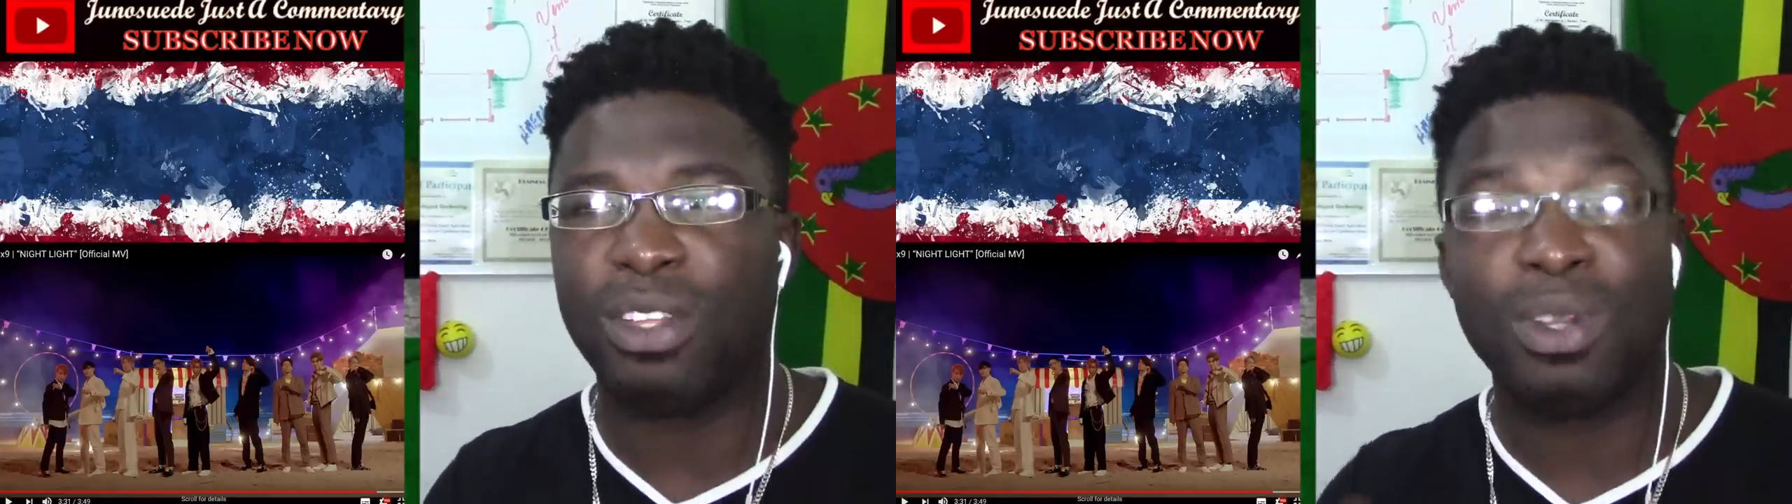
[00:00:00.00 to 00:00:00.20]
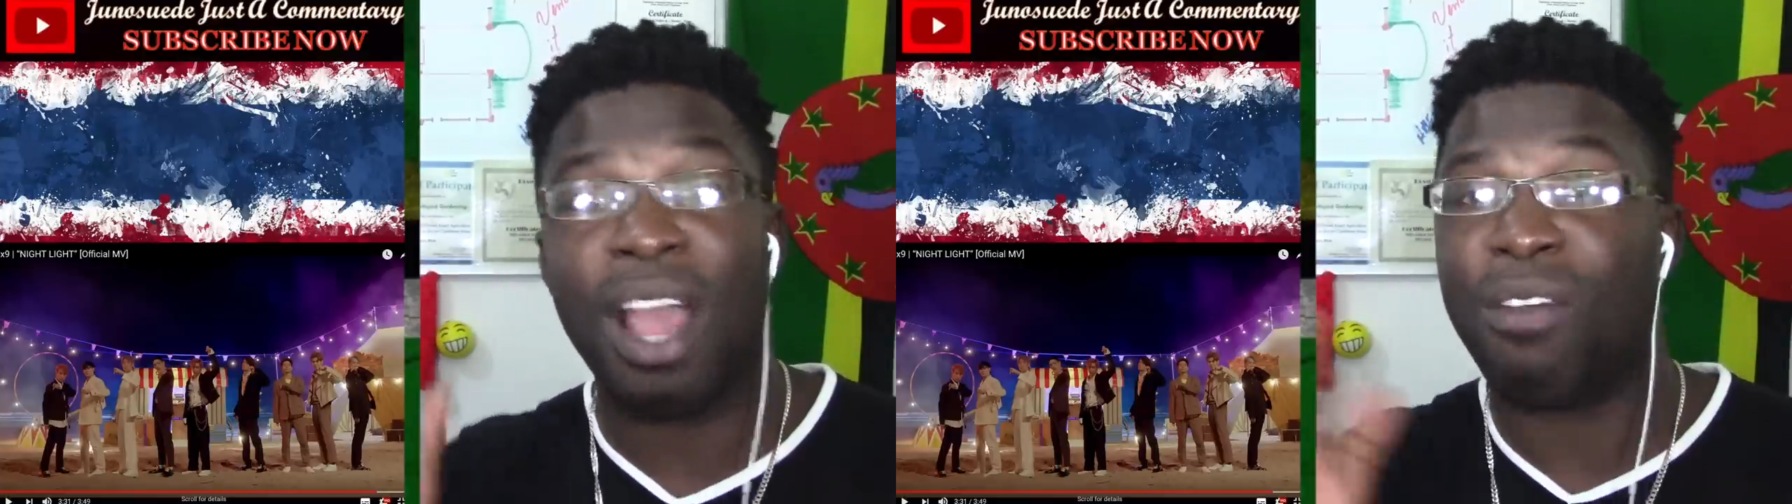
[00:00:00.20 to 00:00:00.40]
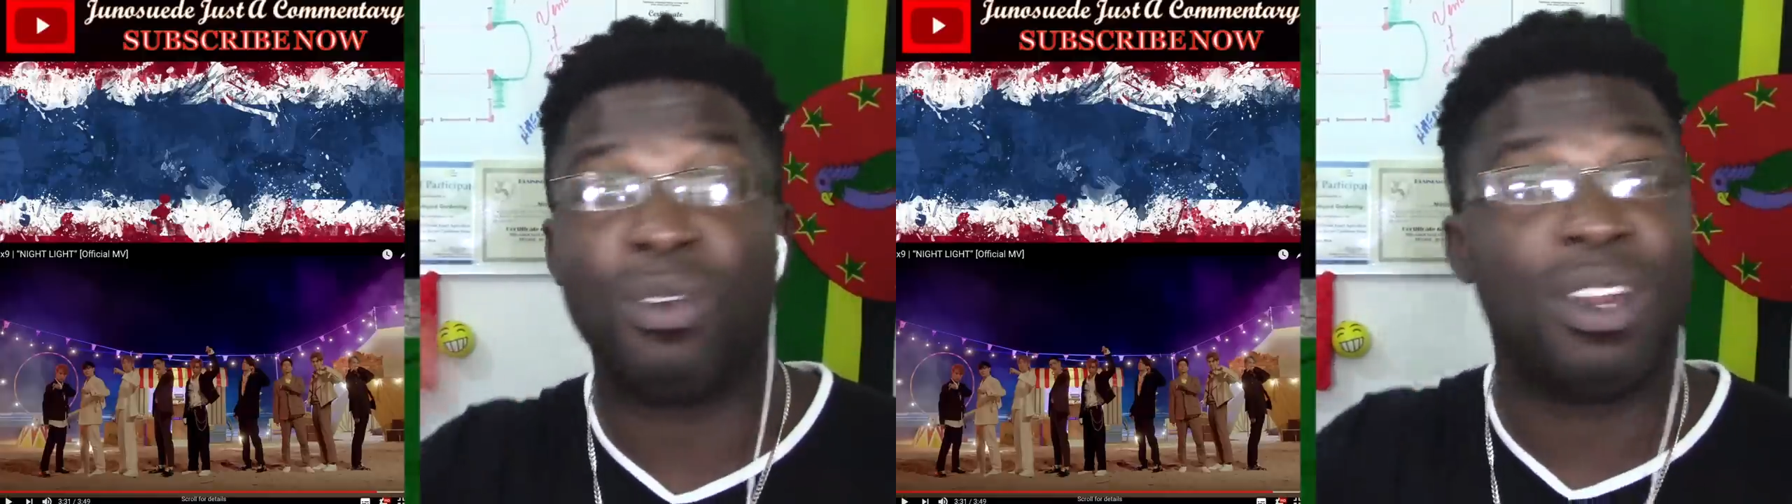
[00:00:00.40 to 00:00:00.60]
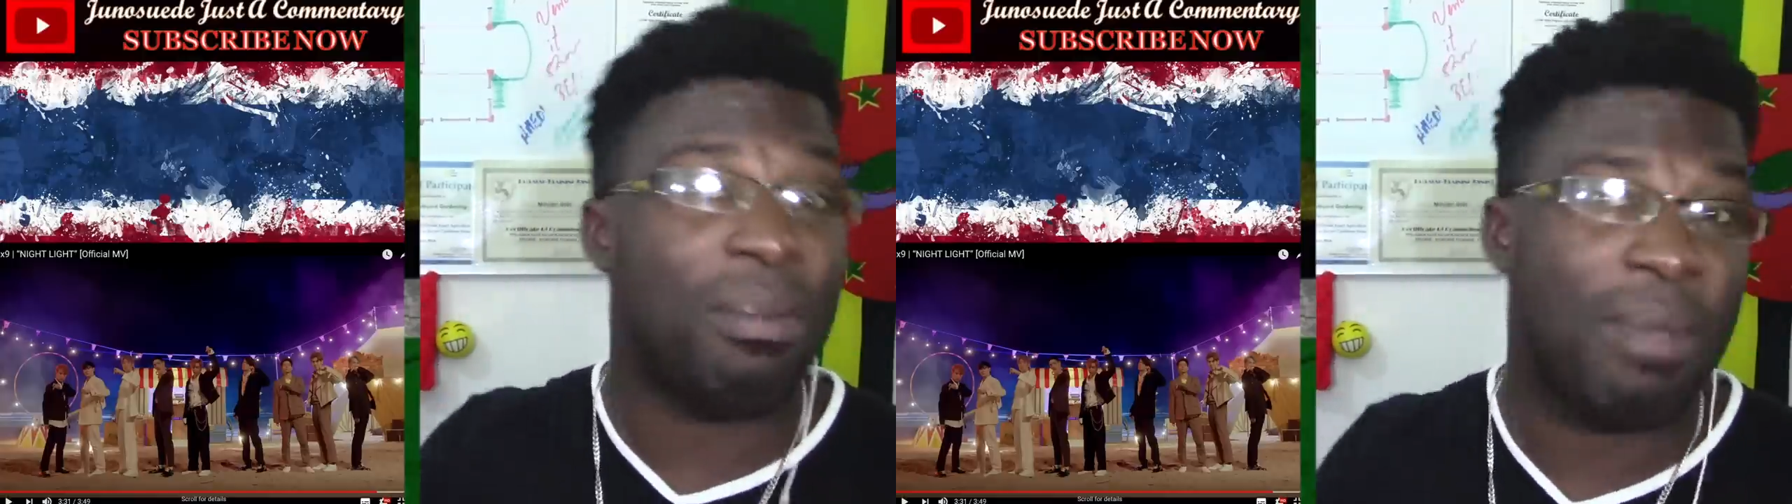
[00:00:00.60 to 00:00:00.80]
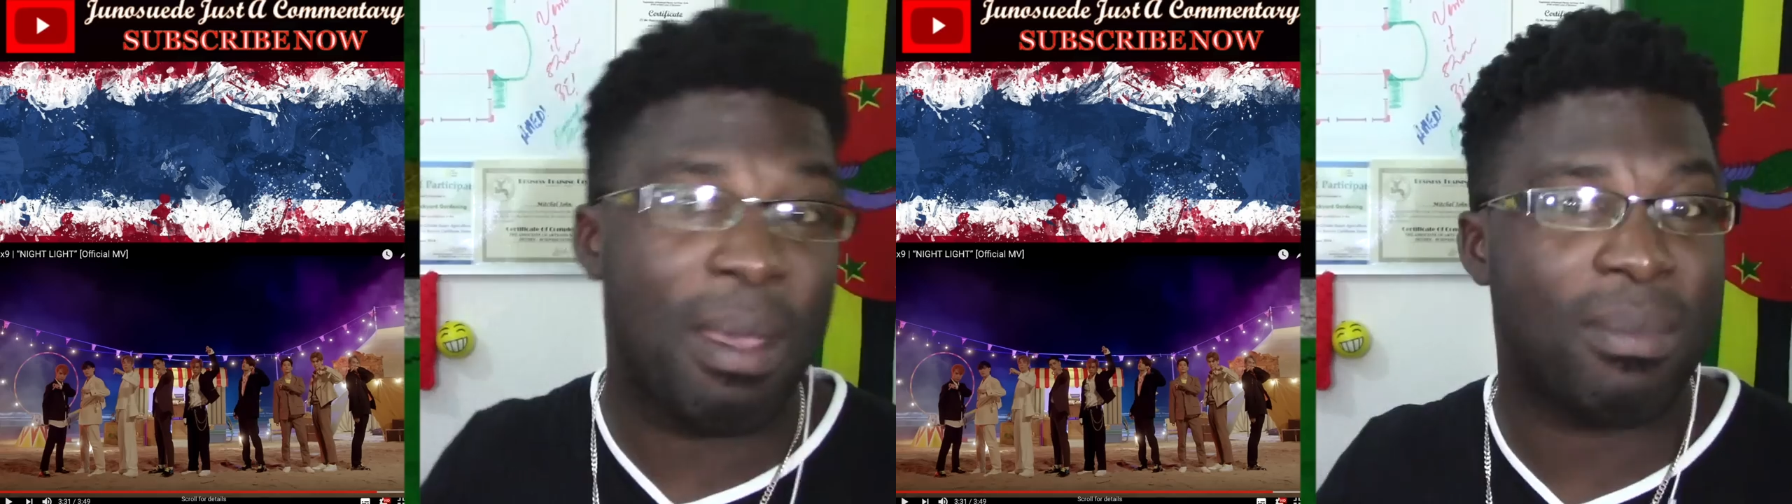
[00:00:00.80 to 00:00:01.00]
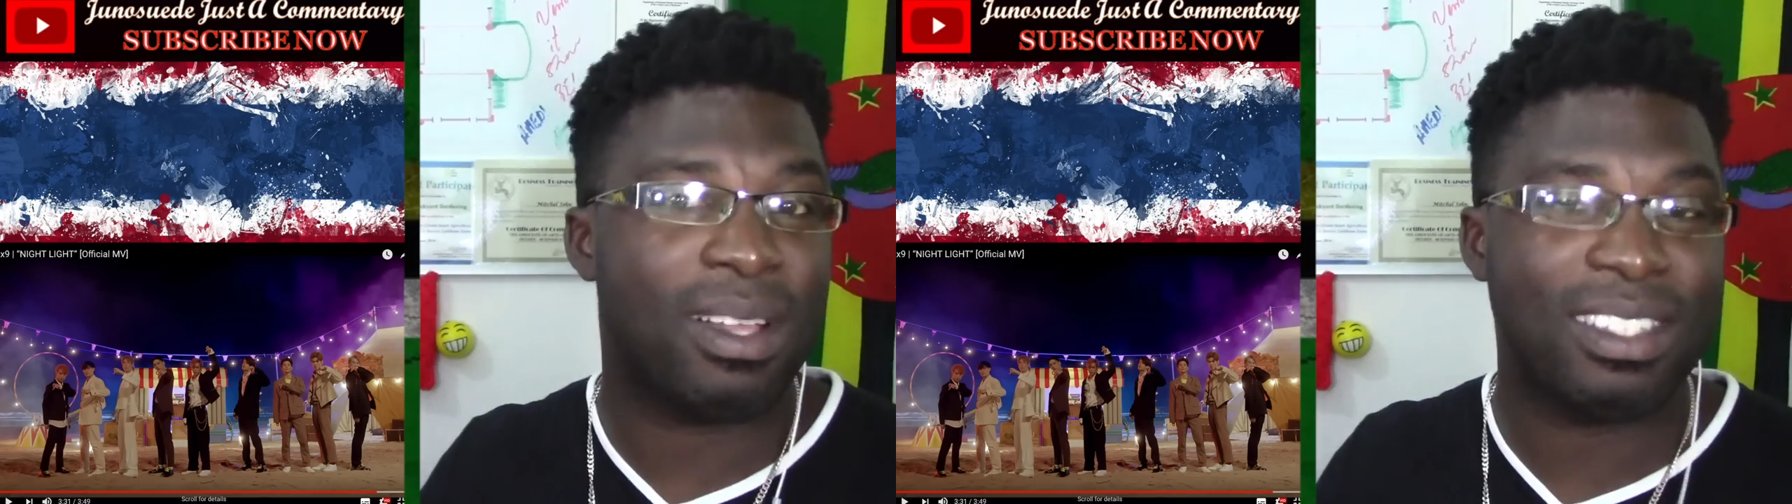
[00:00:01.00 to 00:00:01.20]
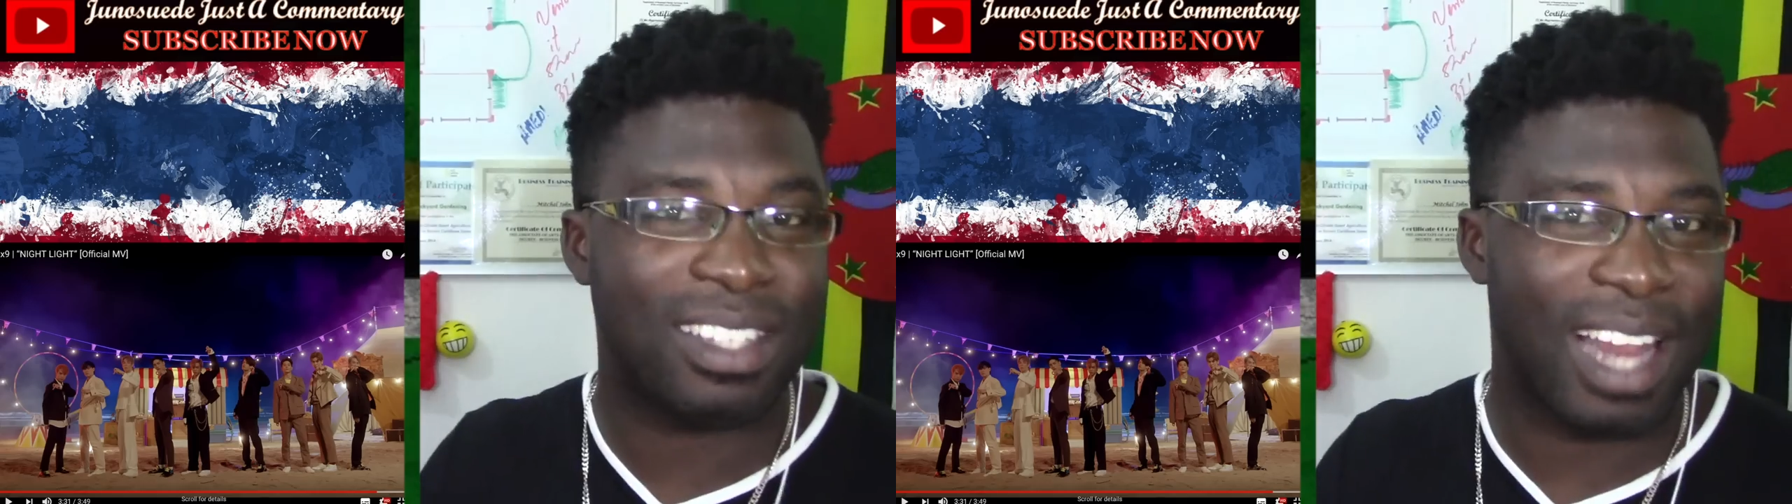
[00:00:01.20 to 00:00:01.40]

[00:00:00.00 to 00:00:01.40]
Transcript: don't have 48 members,